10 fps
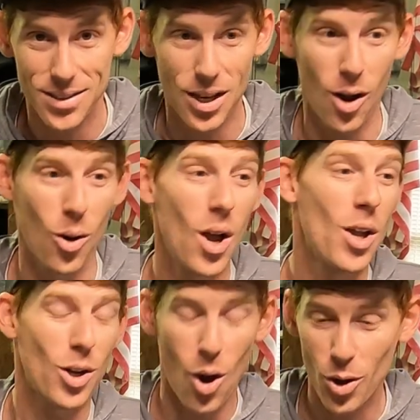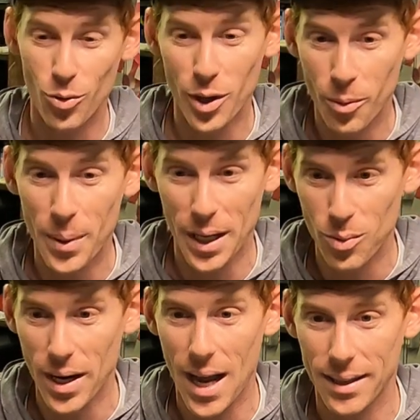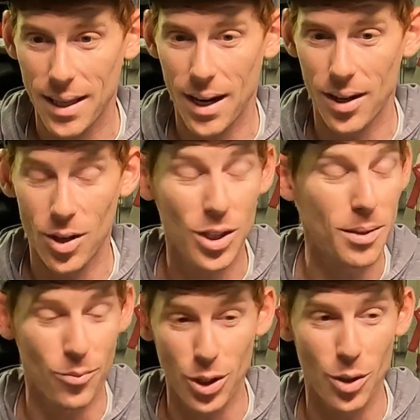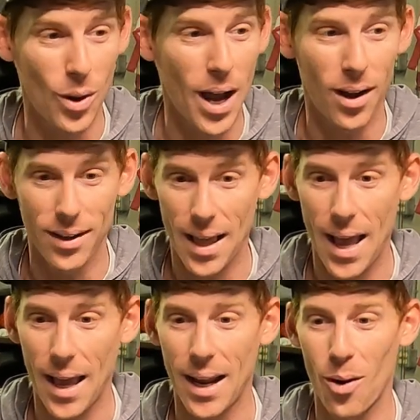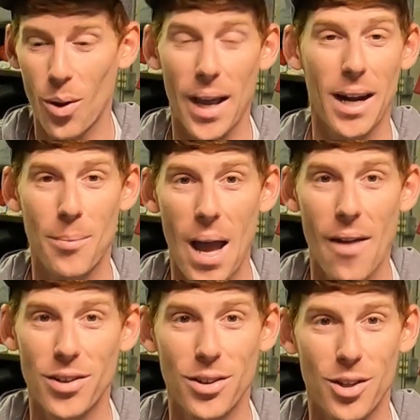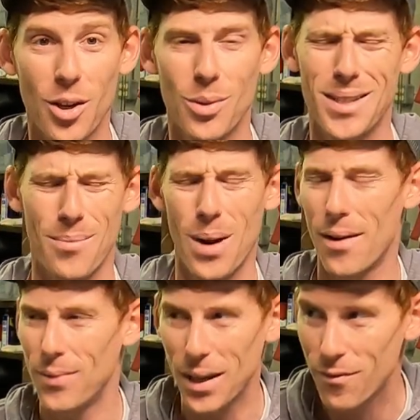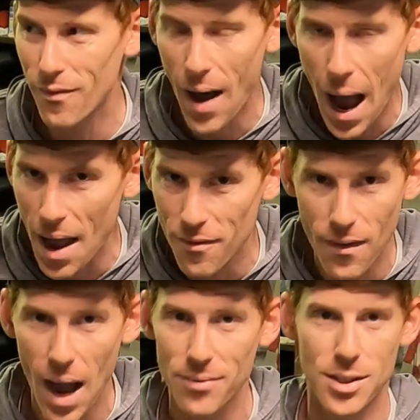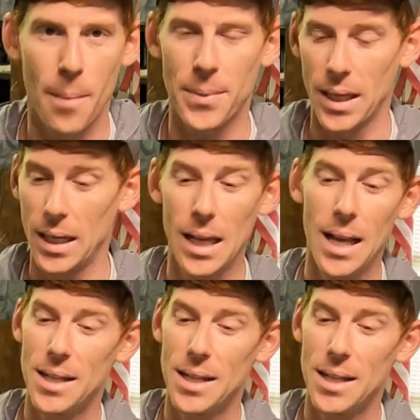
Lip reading: So caught a real big one out there, hooked him really well, and what I ended up having to do, he's probably like five something,